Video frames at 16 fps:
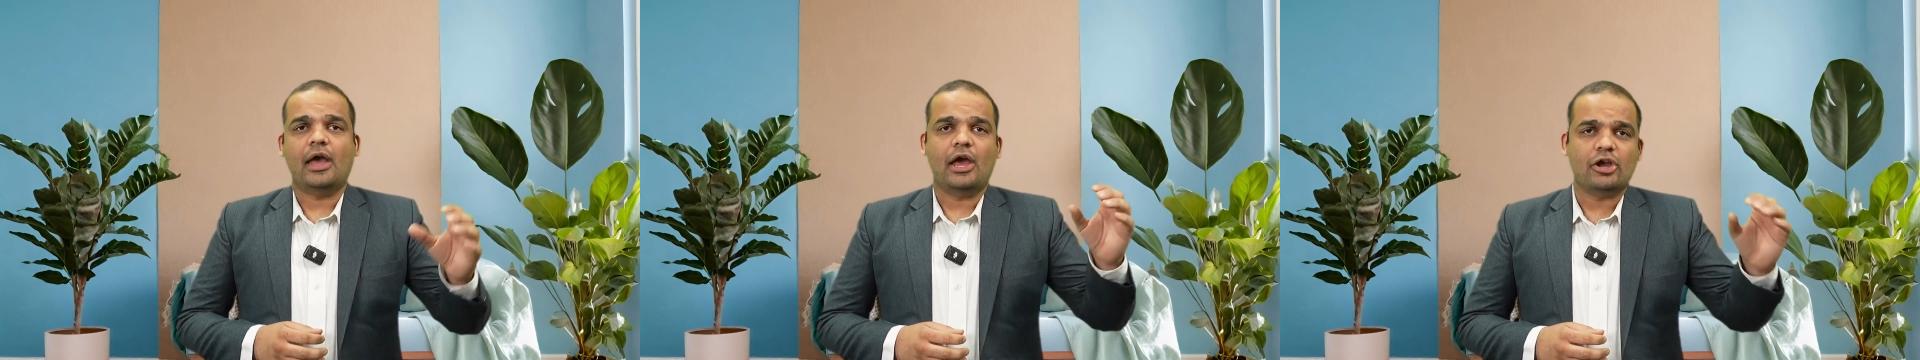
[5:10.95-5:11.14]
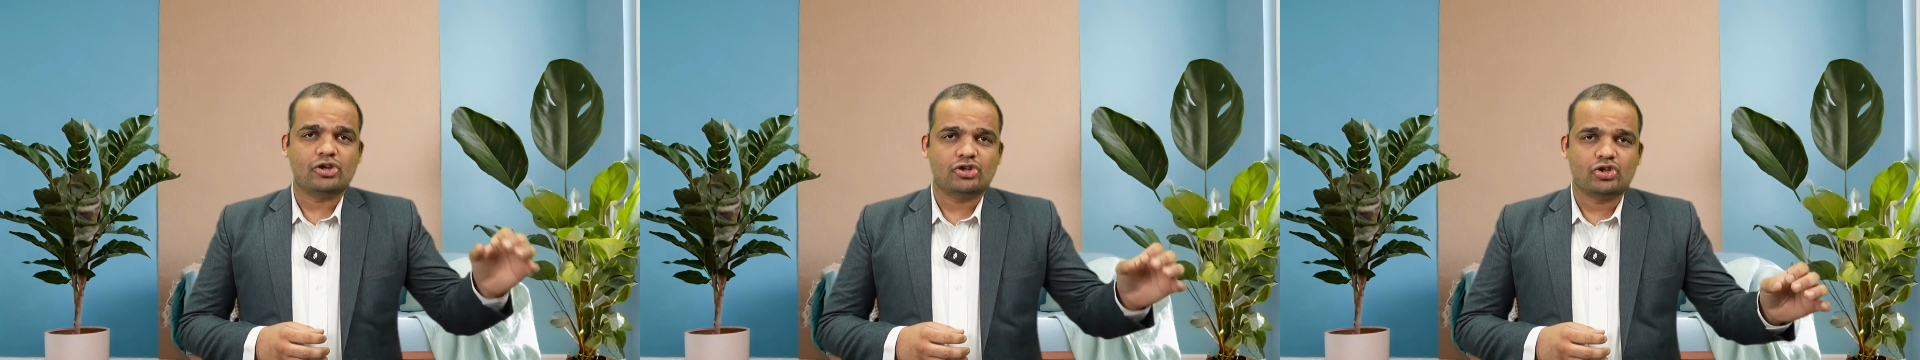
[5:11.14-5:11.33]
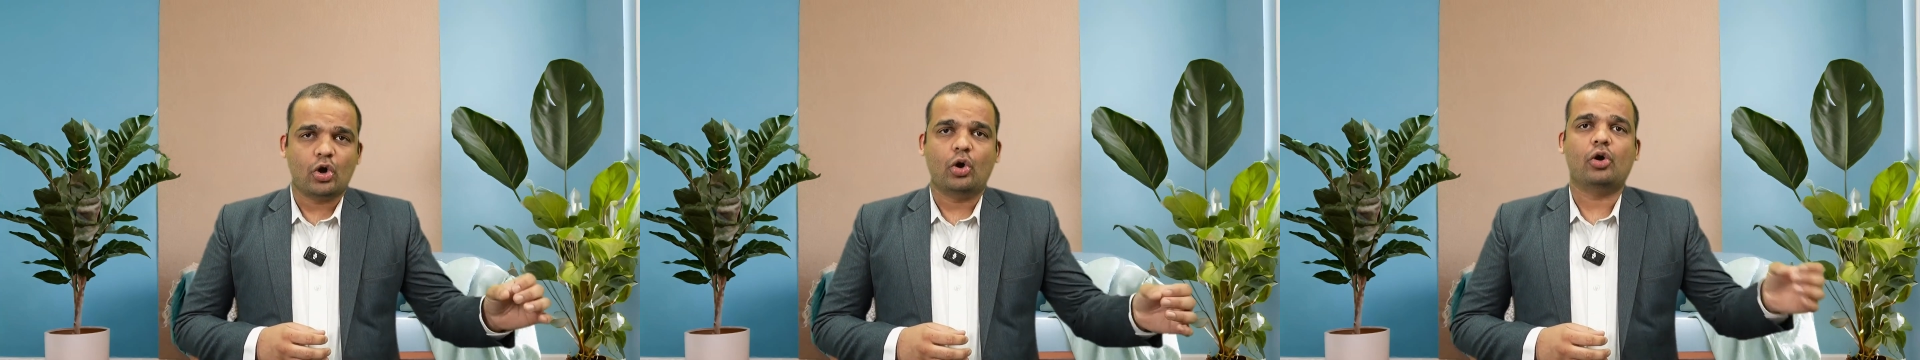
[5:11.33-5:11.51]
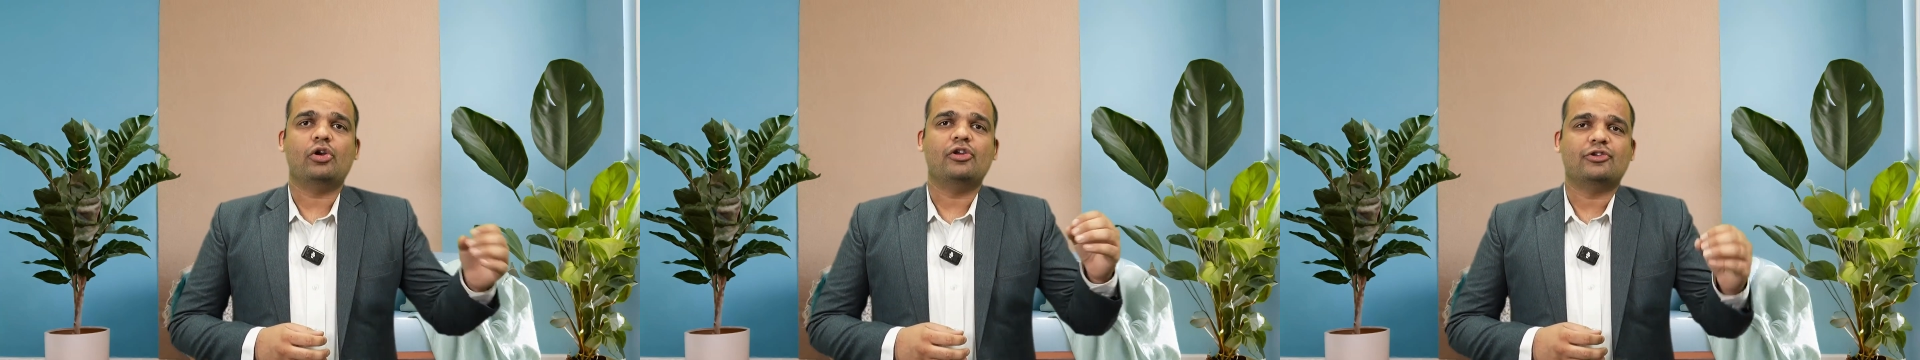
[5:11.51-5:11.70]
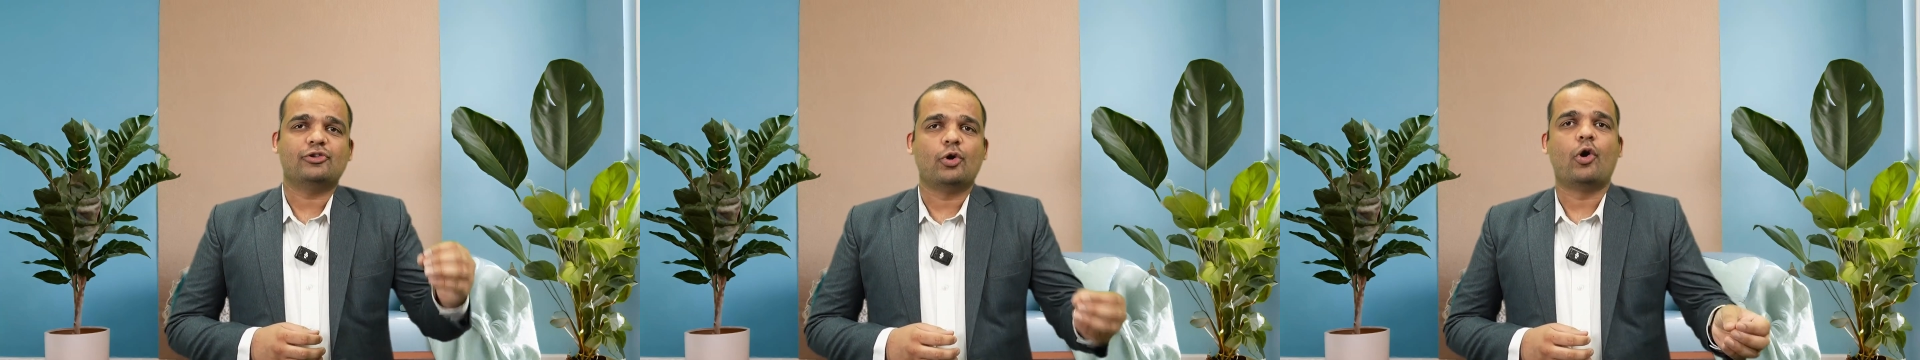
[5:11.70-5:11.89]
Azure
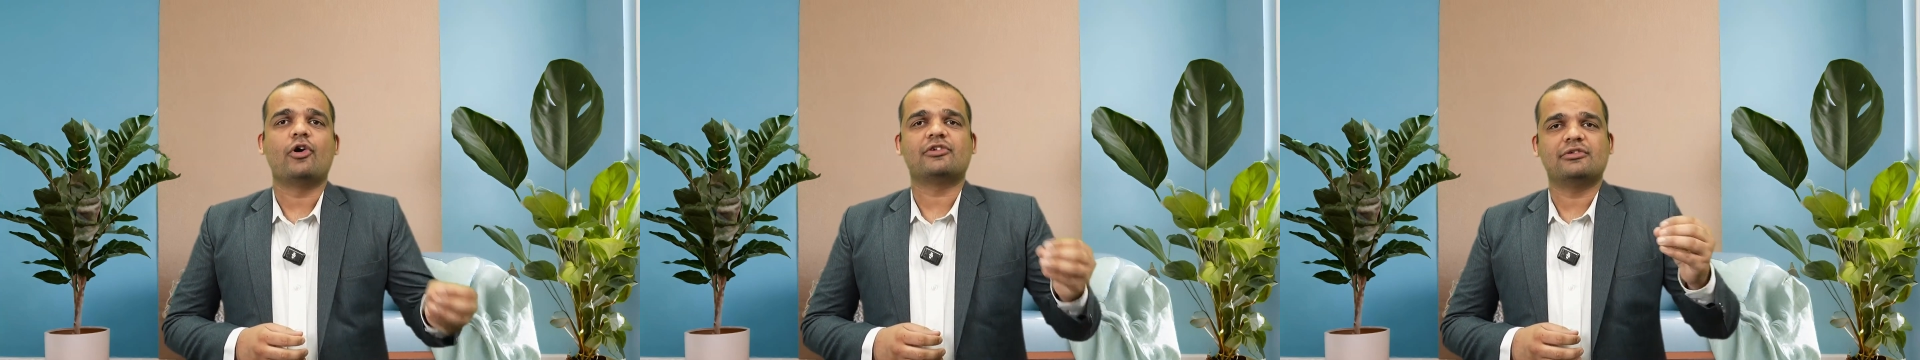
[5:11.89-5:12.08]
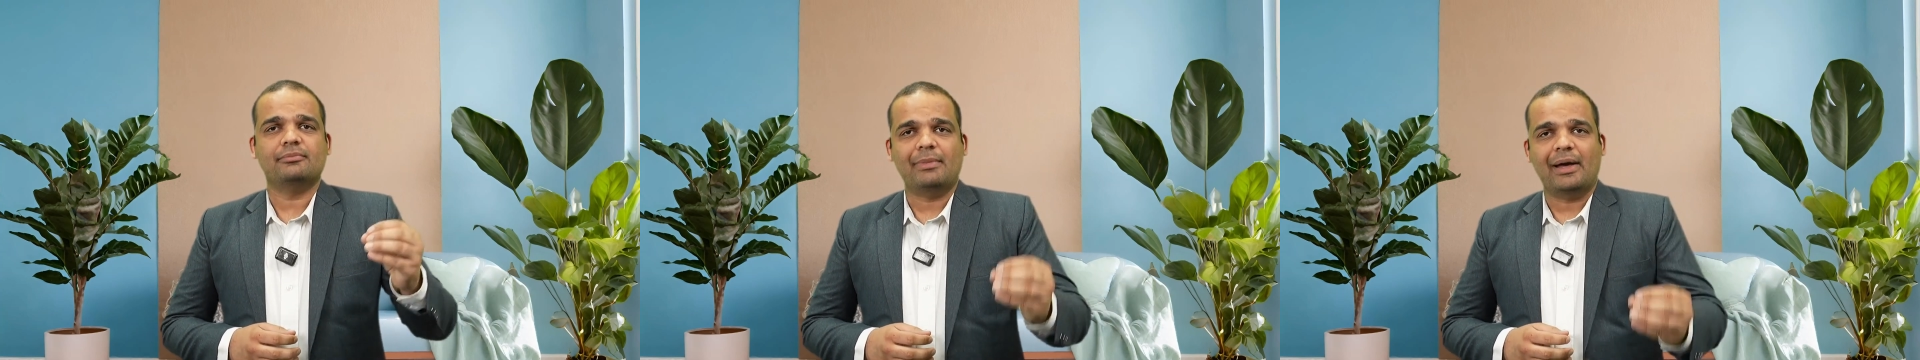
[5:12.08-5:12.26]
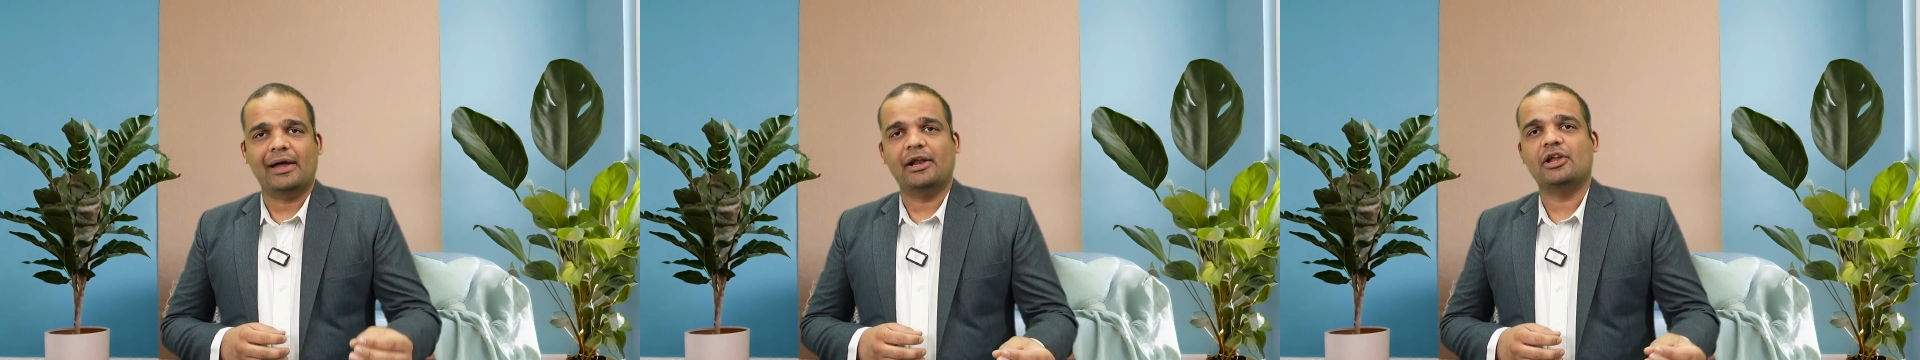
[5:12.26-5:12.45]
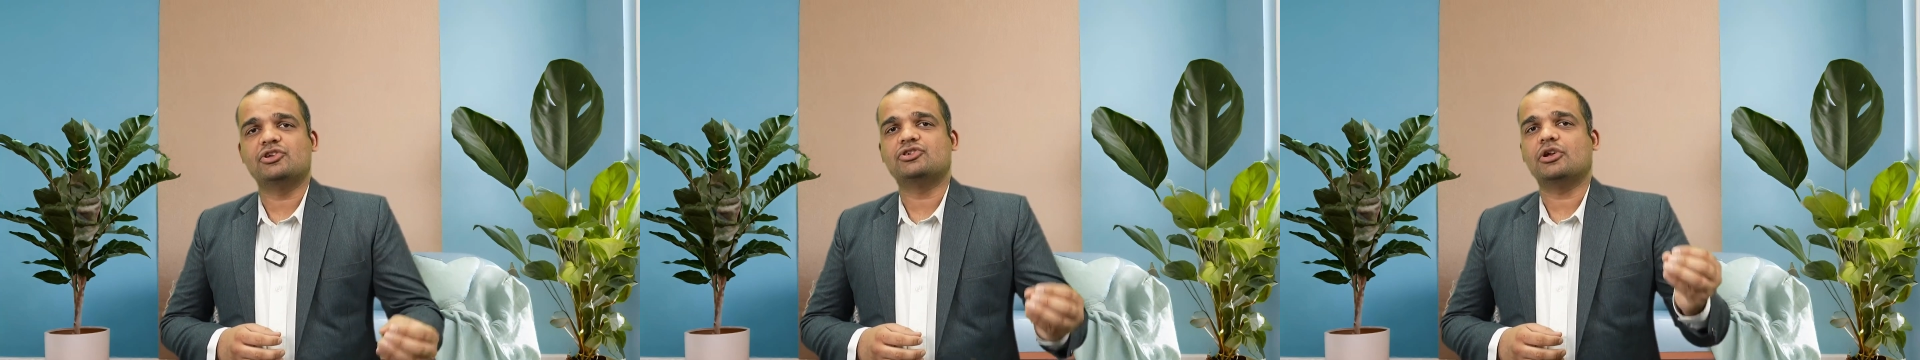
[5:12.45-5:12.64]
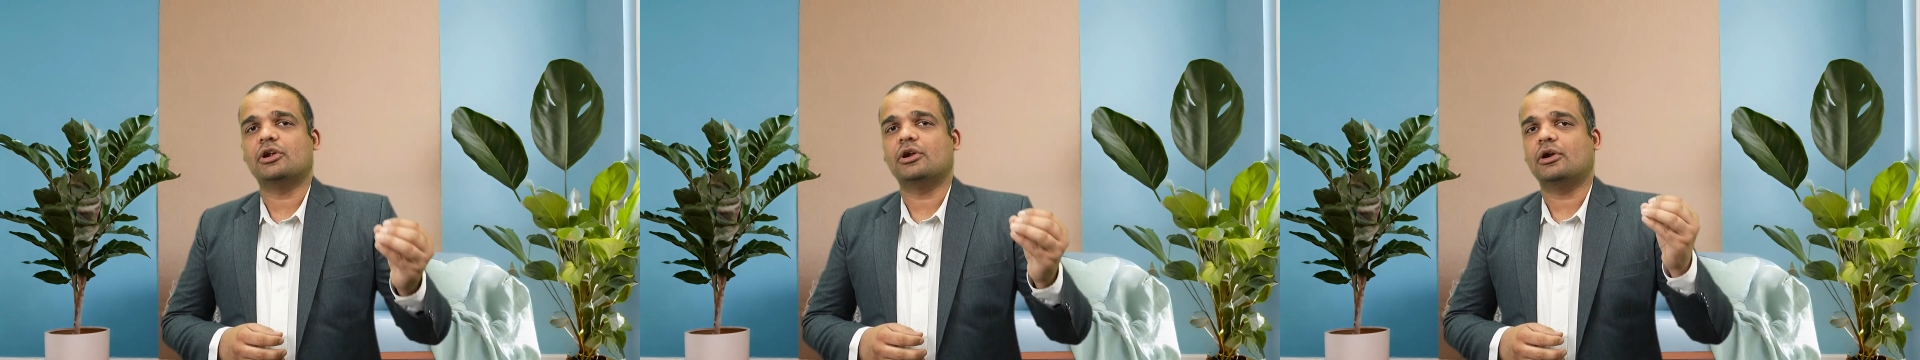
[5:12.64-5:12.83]
Resource
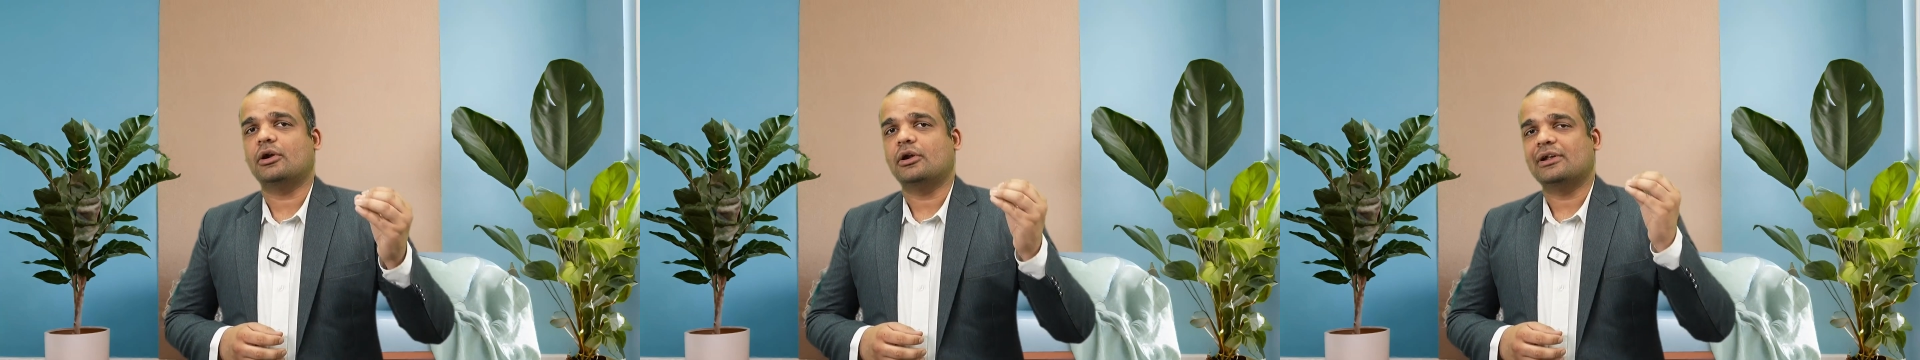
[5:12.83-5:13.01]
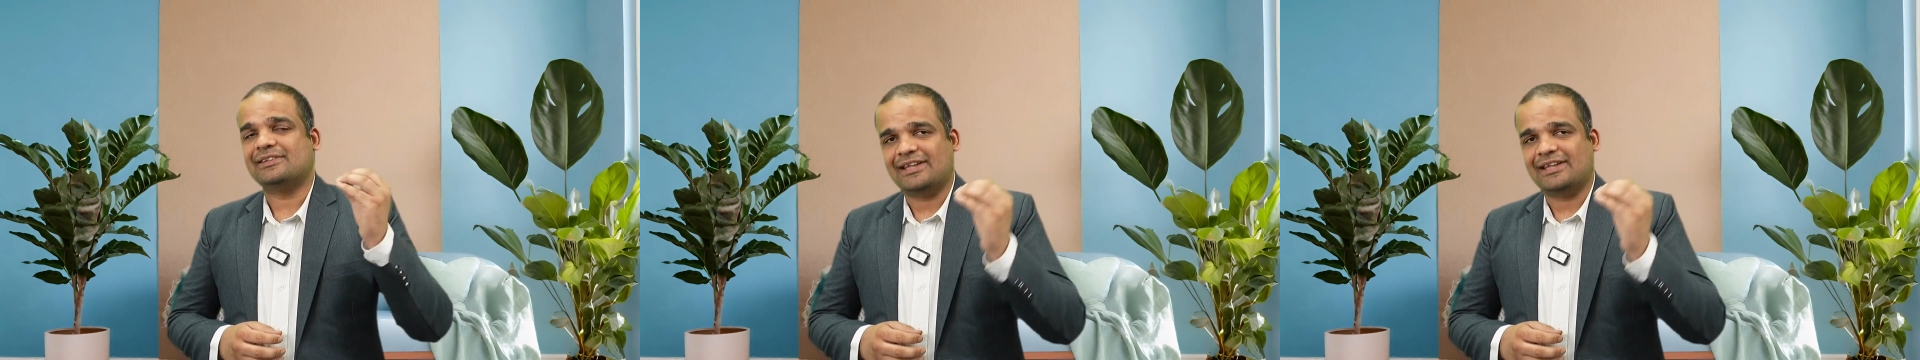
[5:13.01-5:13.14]
Manager